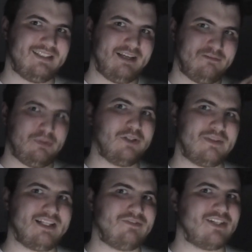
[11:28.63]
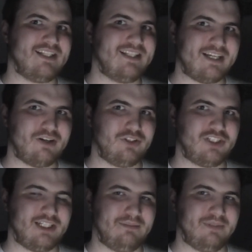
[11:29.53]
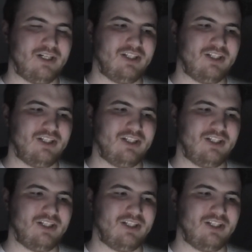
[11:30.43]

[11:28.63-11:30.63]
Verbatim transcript: they've put themselves in an echo chamber.